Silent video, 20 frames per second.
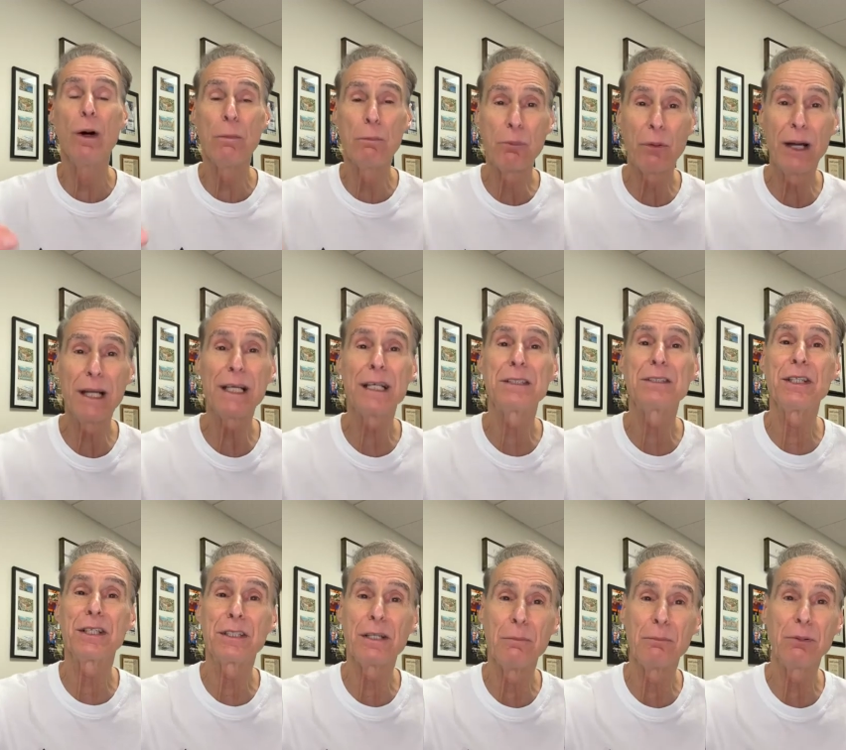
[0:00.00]
will bring it
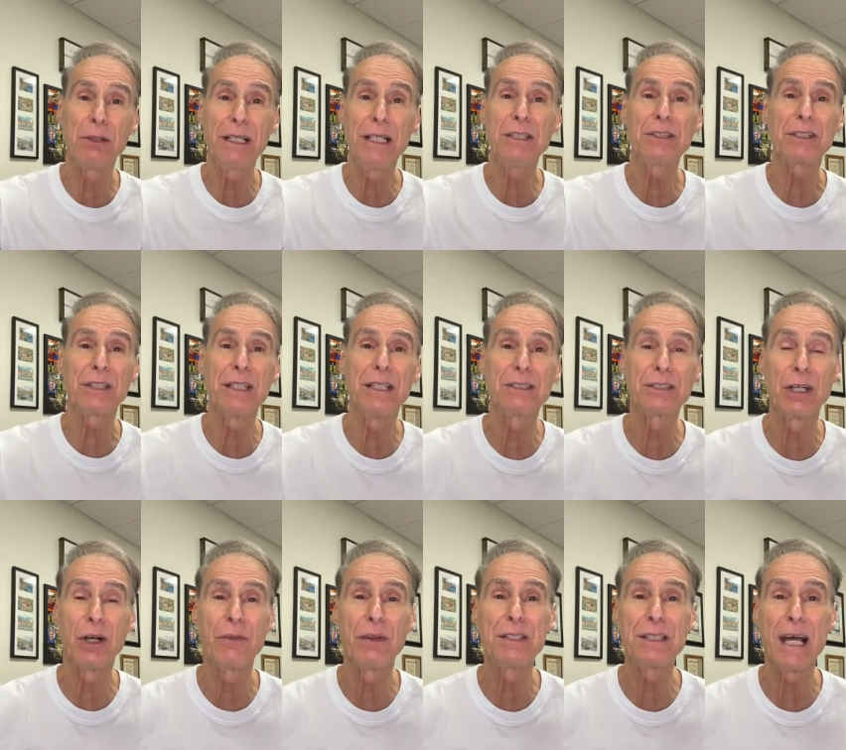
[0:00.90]
to completion
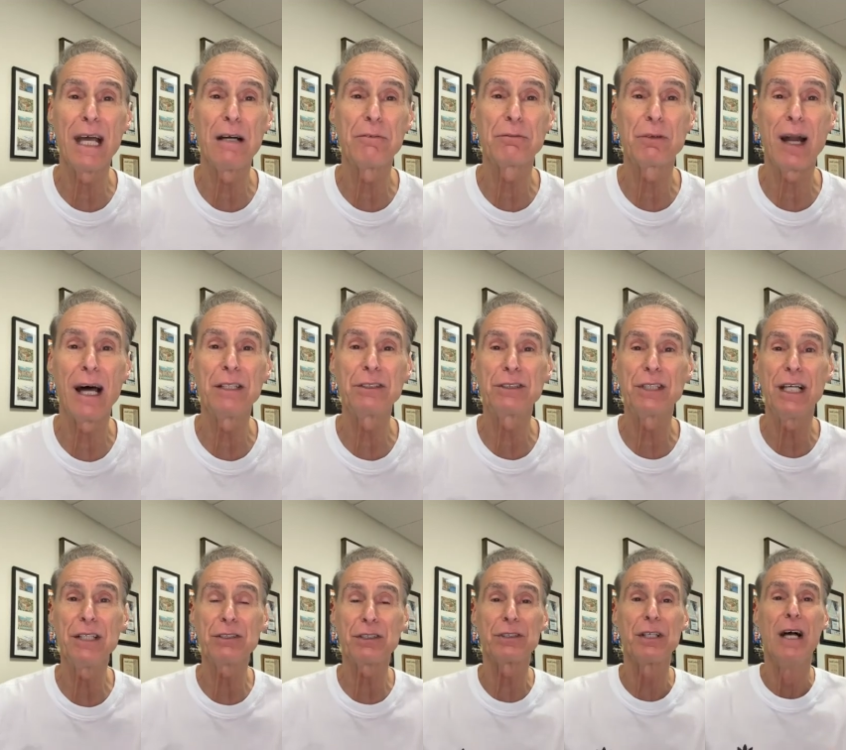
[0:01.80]
until the day of Christ
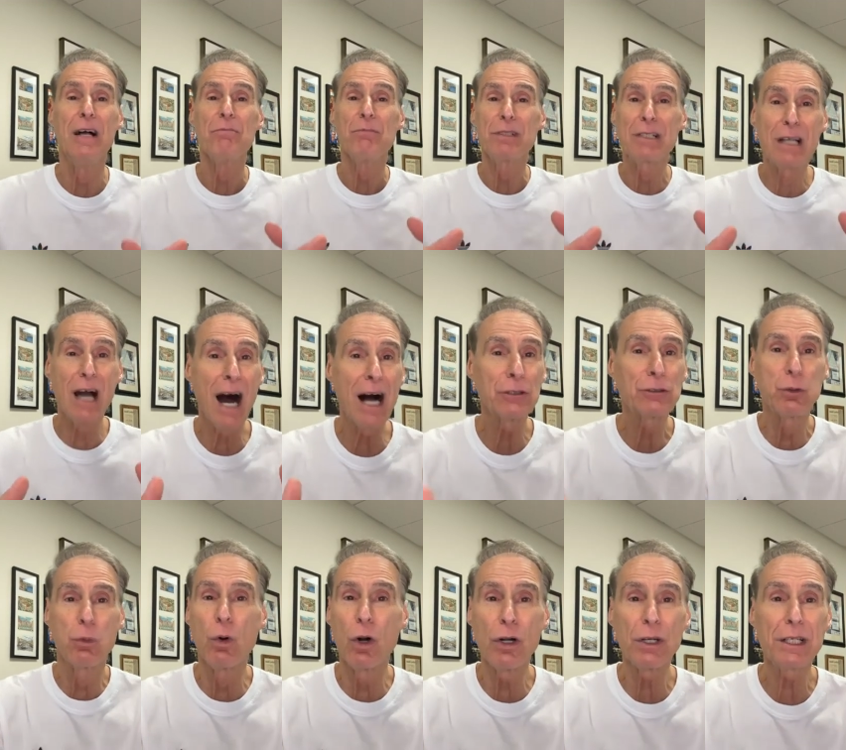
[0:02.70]
Jesus.
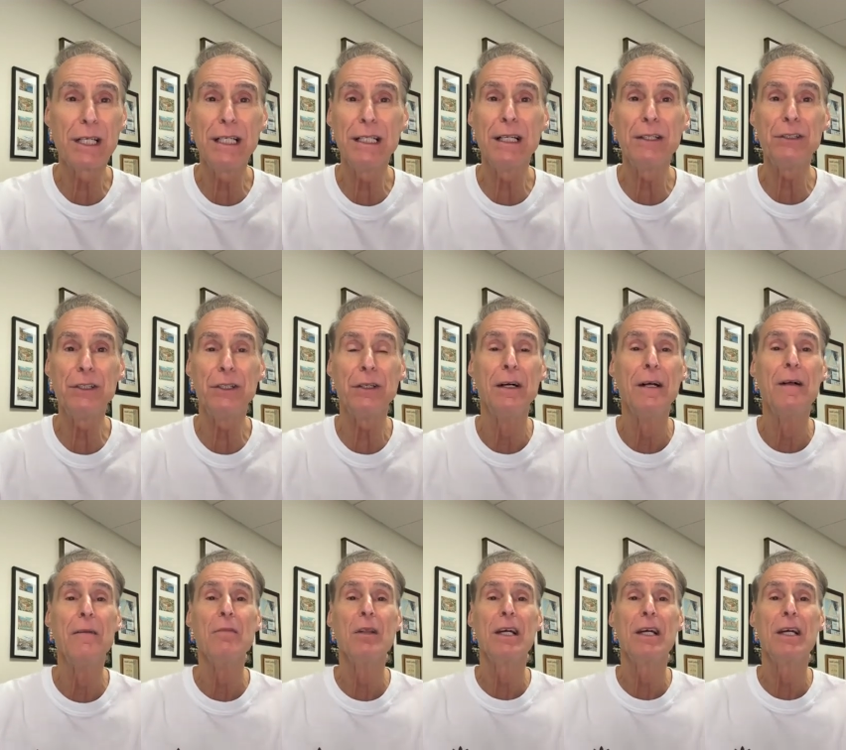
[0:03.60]
God's working in you.